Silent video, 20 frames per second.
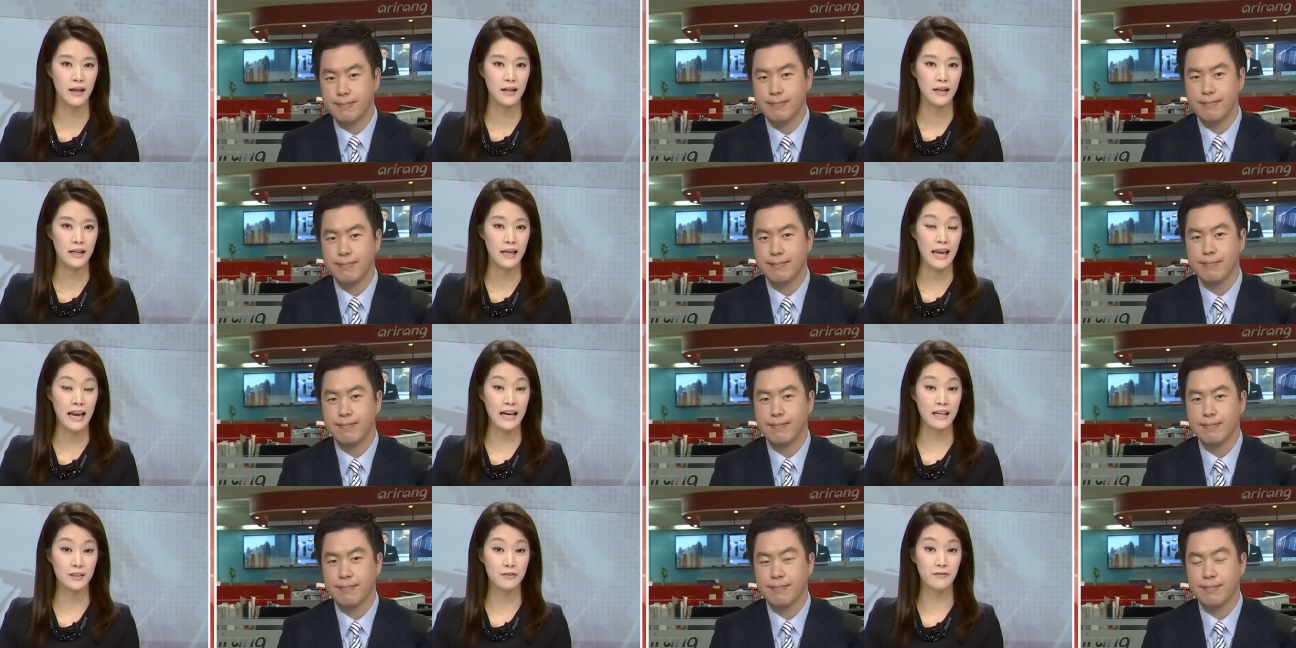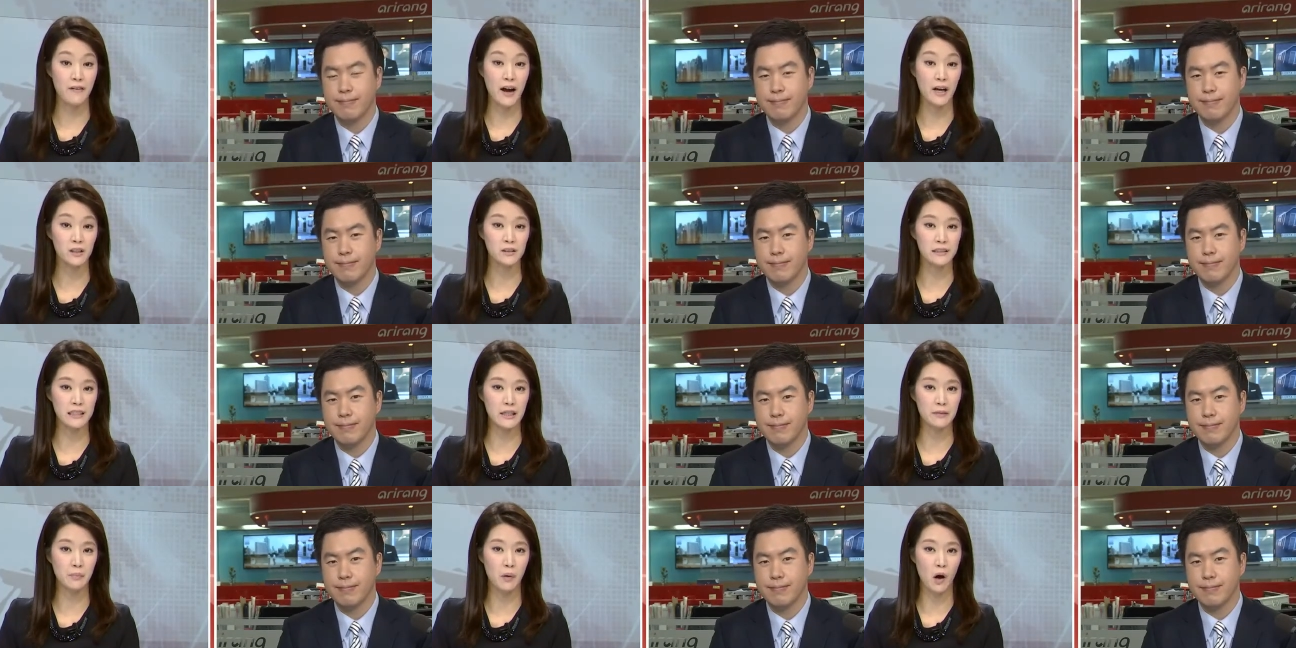Speaker 1: And
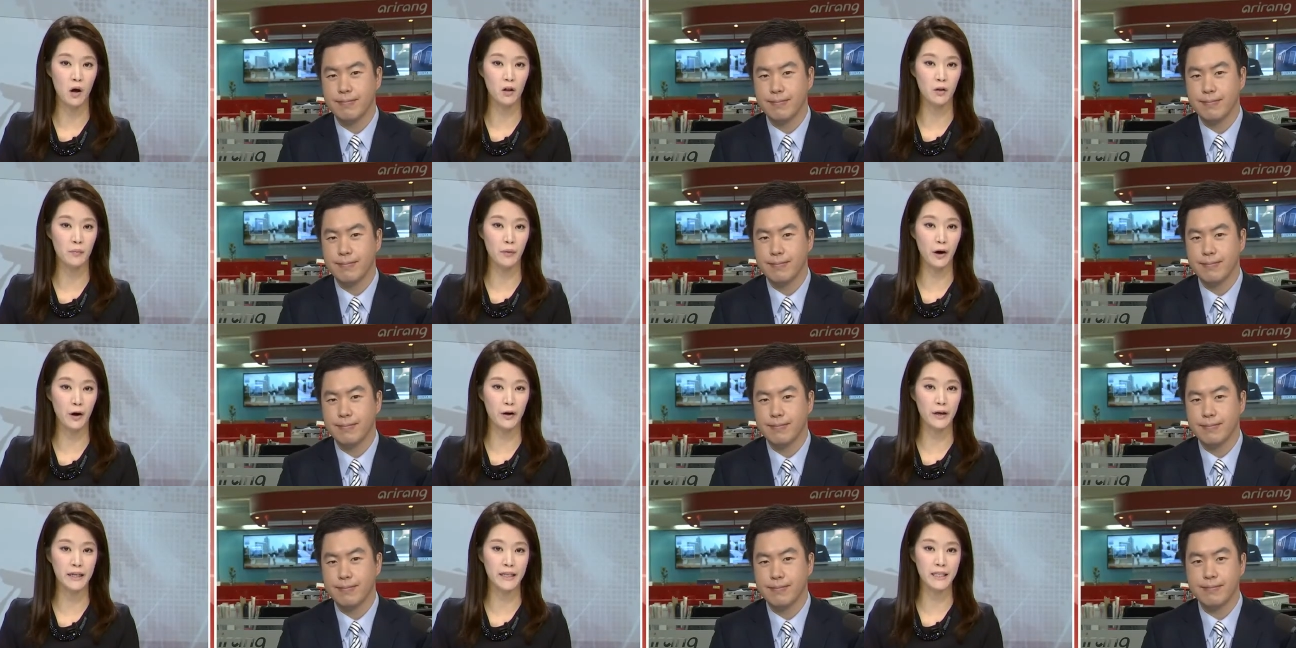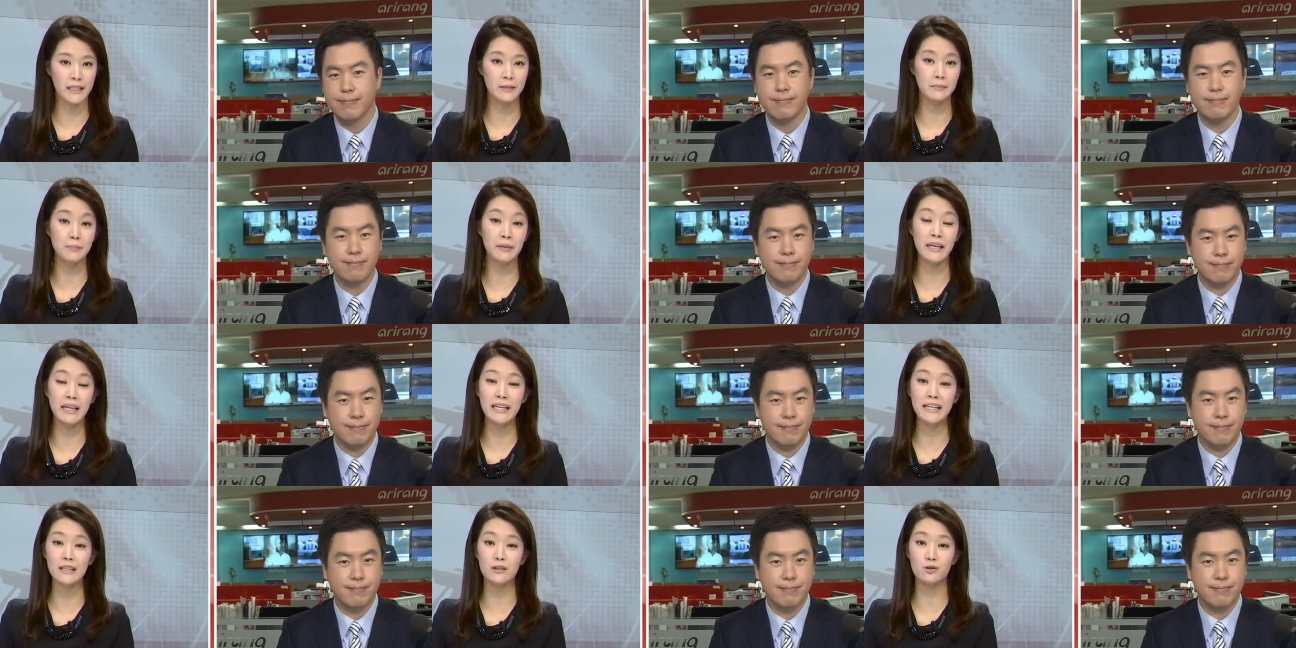finally, Paul American
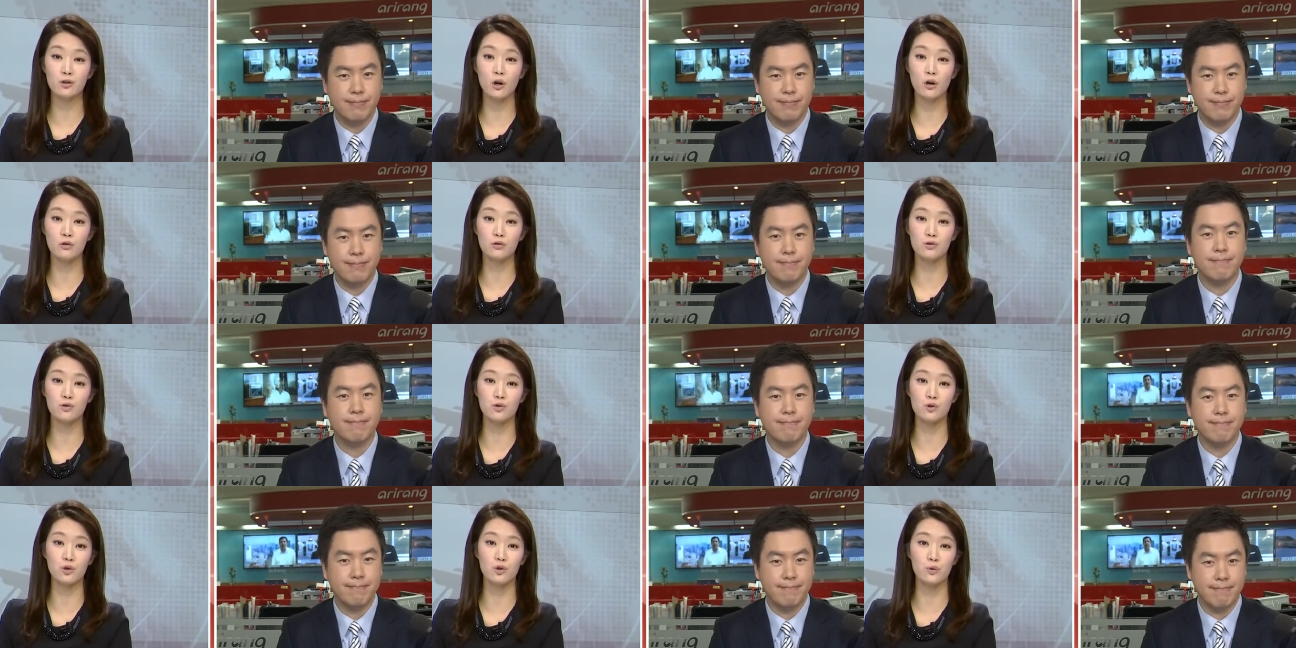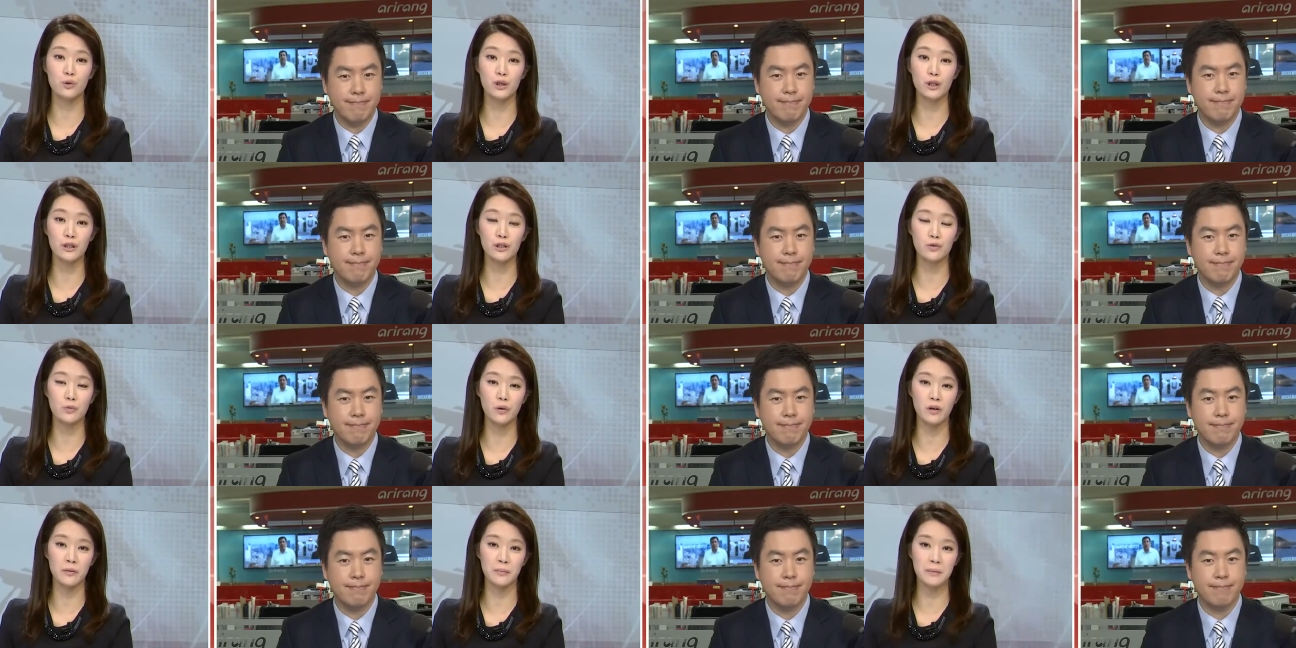comedian Jon Stewart
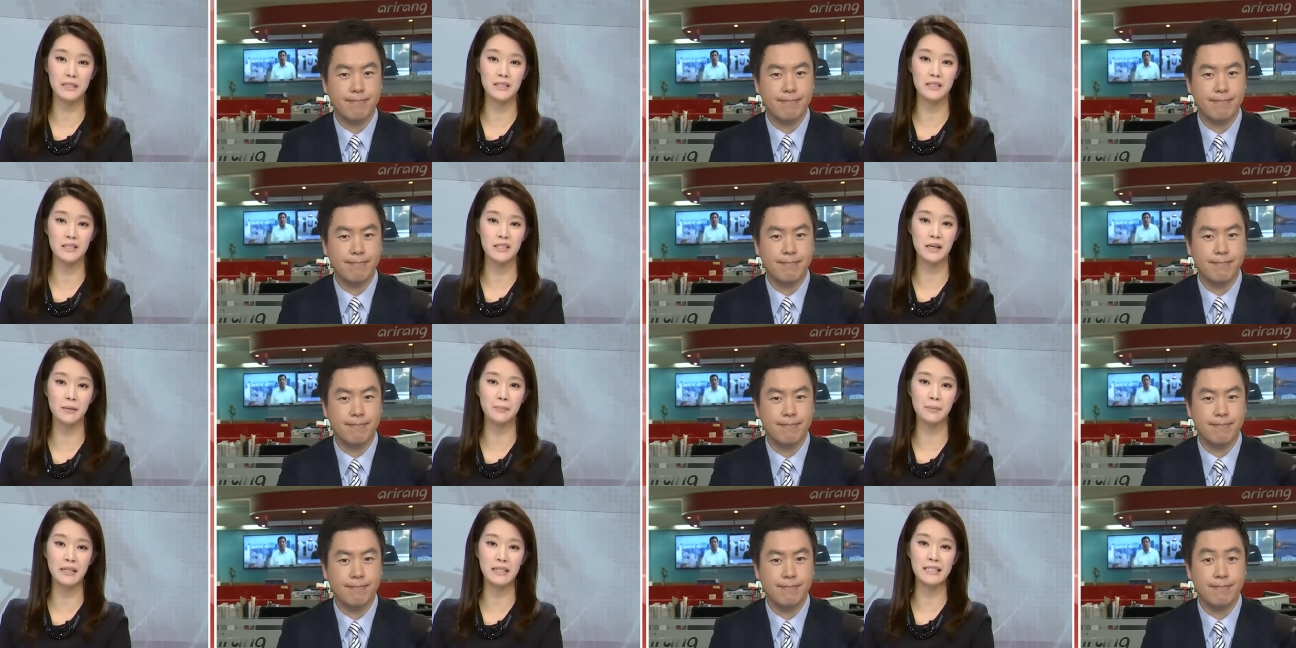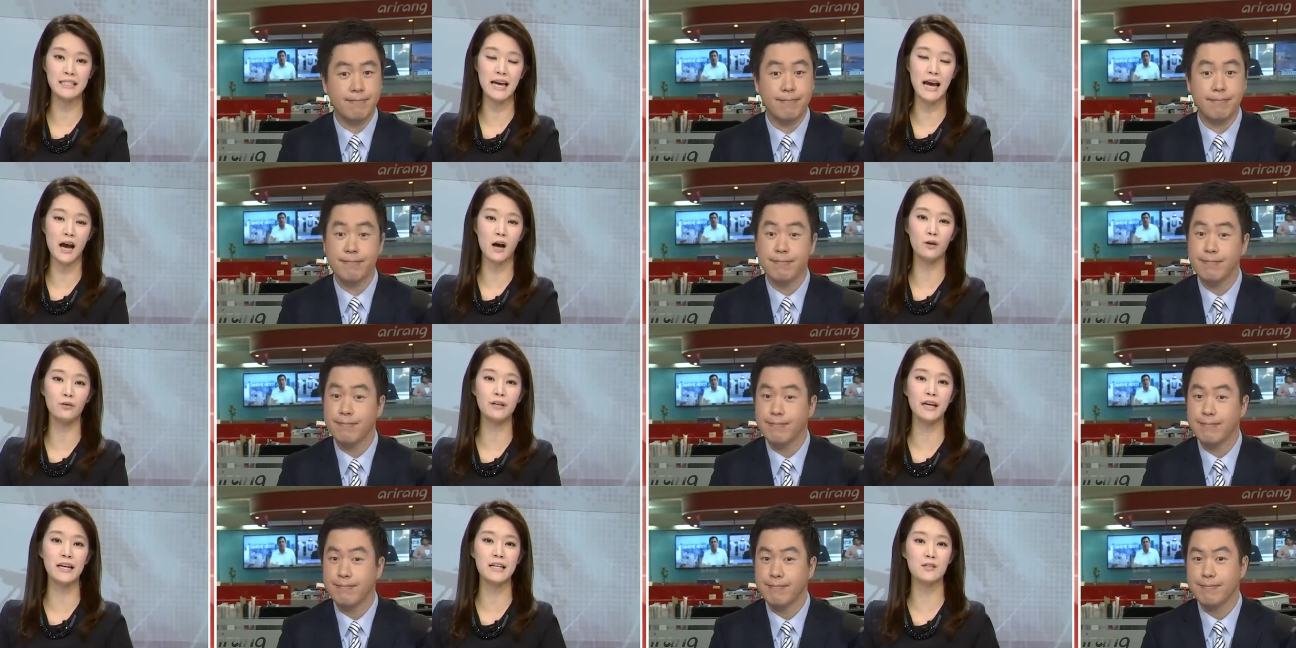will be stepping
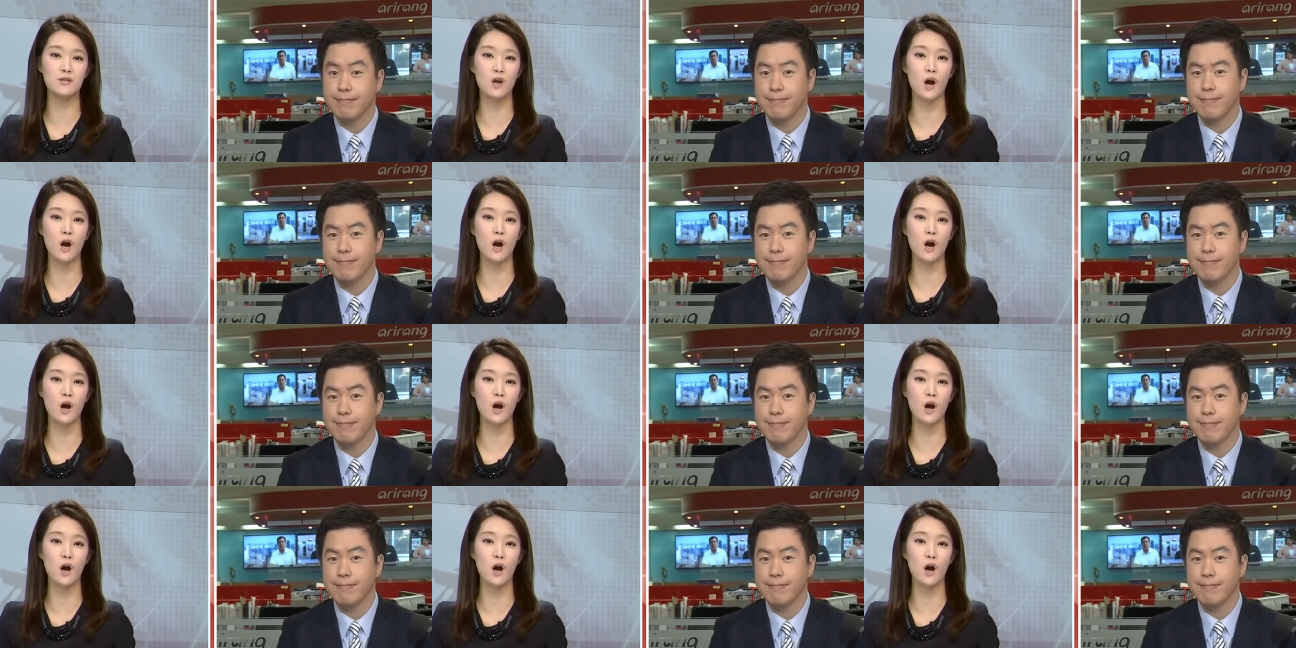down as